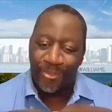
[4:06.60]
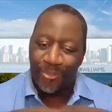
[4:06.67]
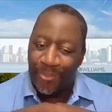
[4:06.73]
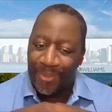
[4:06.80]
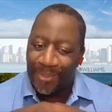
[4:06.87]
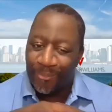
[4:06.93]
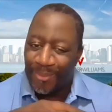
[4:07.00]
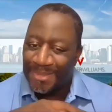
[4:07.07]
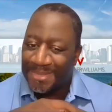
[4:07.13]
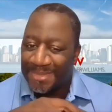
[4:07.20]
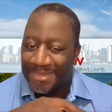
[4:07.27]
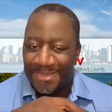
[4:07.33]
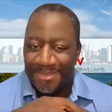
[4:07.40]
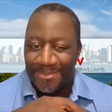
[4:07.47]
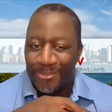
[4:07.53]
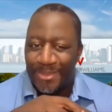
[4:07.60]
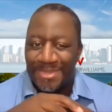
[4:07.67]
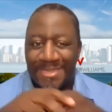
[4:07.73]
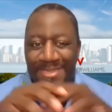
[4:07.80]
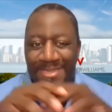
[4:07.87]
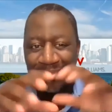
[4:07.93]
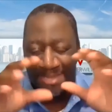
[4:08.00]
what's
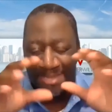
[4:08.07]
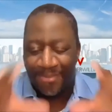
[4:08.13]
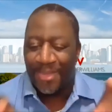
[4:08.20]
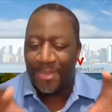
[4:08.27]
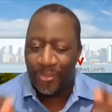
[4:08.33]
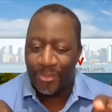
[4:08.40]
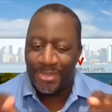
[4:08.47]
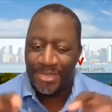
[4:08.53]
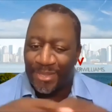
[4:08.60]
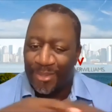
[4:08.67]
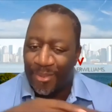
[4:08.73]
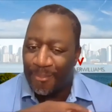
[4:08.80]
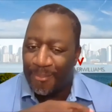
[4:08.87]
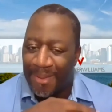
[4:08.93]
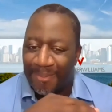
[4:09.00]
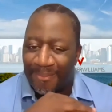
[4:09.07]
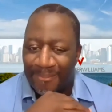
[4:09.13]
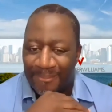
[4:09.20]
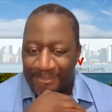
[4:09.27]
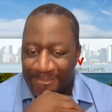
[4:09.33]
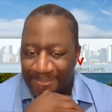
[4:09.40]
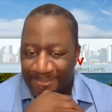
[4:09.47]
stuff that we should know about
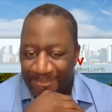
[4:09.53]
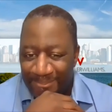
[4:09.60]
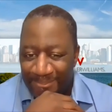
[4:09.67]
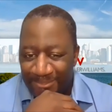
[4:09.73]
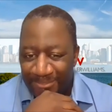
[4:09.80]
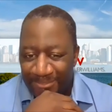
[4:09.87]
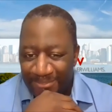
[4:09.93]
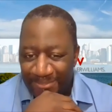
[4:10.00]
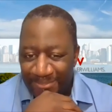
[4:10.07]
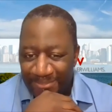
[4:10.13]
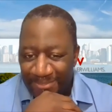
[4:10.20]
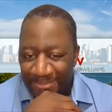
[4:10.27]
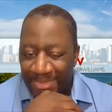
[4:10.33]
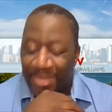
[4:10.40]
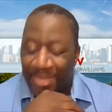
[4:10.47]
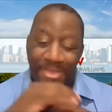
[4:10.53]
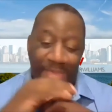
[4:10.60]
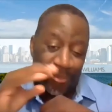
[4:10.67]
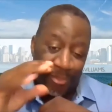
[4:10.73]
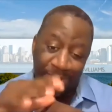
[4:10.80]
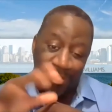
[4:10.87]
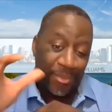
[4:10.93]
we
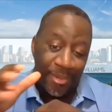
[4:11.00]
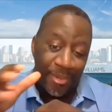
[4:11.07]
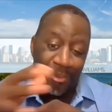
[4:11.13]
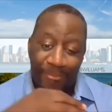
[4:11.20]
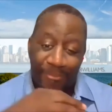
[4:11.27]
don't know?